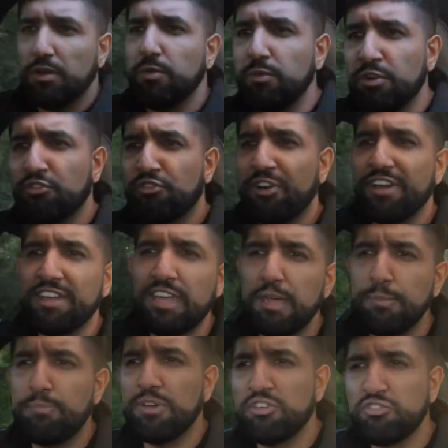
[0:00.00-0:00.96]
we'll try and
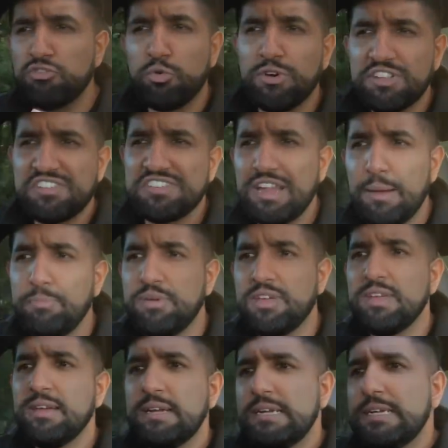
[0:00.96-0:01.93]
keep it short and
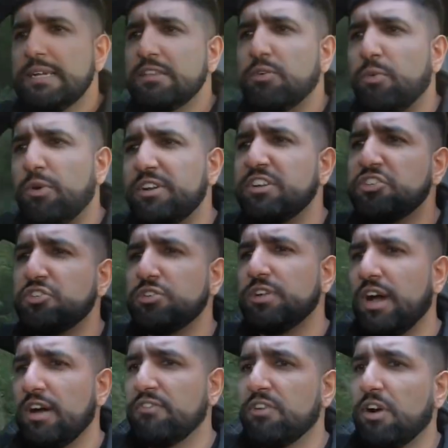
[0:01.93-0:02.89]
snappy. The one issue
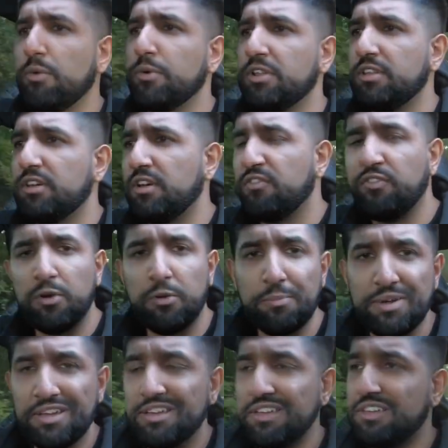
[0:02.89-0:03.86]
now I've got with
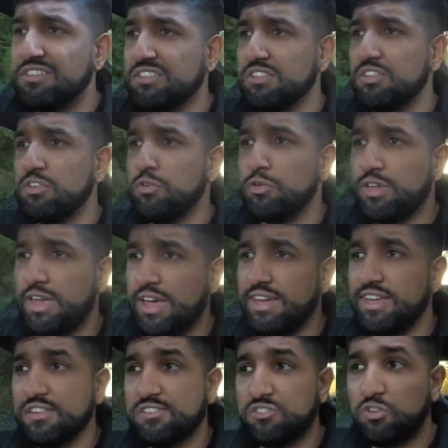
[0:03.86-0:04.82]
filming is in the UK
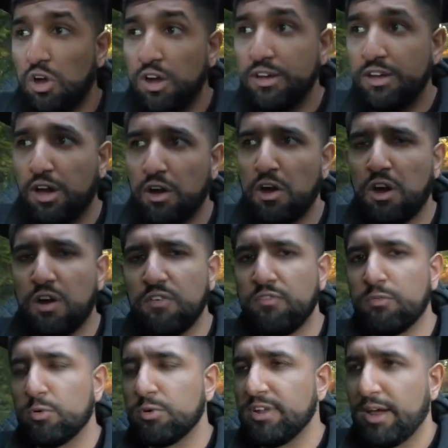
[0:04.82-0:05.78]
it gets dark at
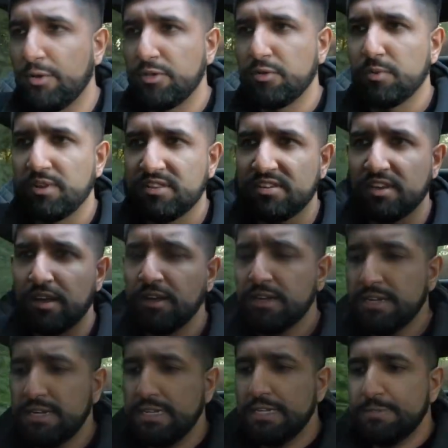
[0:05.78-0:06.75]
4:30 now in the winter.
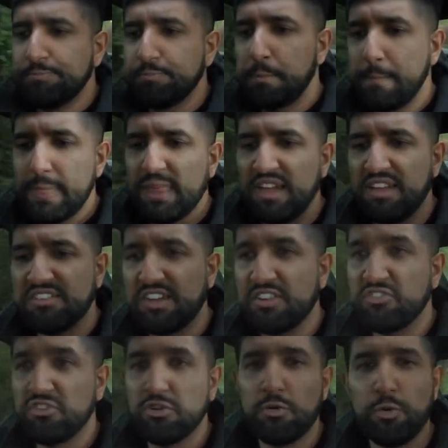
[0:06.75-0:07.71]
It's
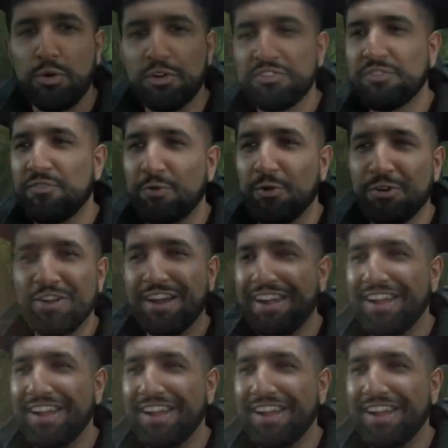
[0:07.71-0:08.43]
actually 4:45 right